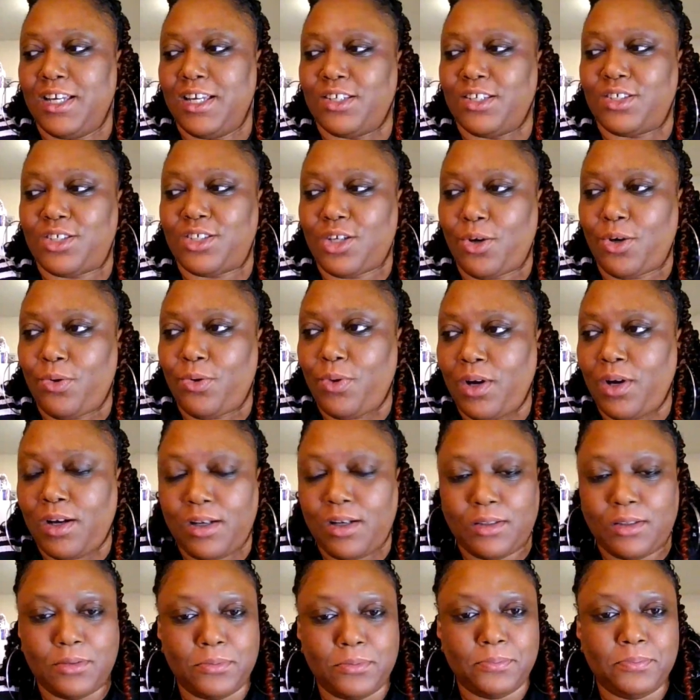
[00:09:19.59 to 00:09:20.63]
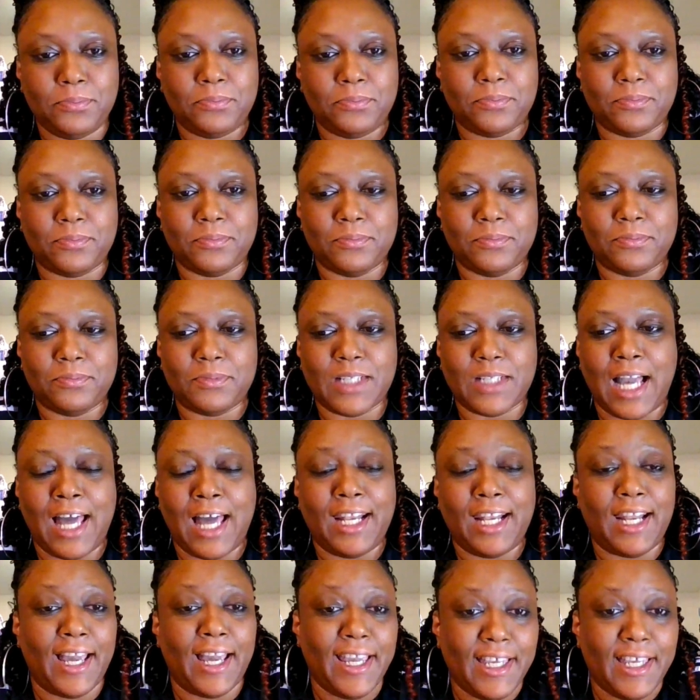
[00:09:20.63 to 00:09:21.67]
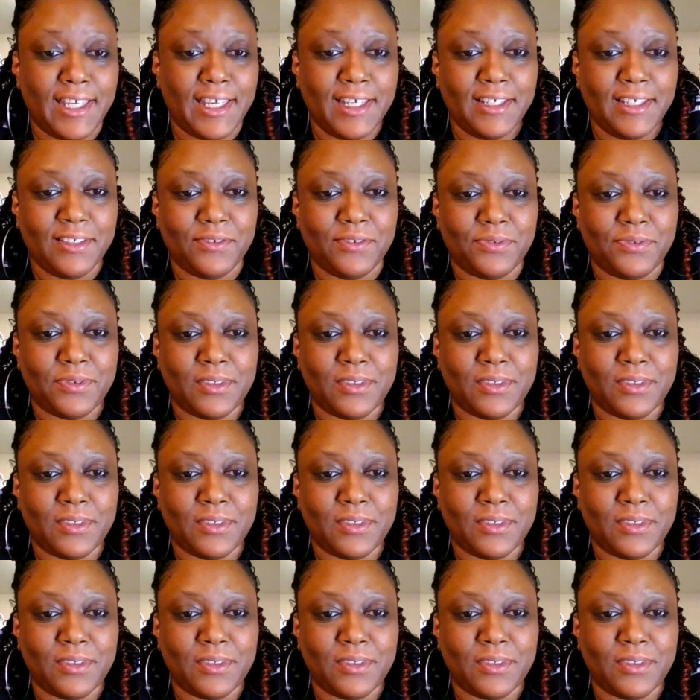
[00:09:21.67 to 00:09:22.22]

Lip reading: So I like it.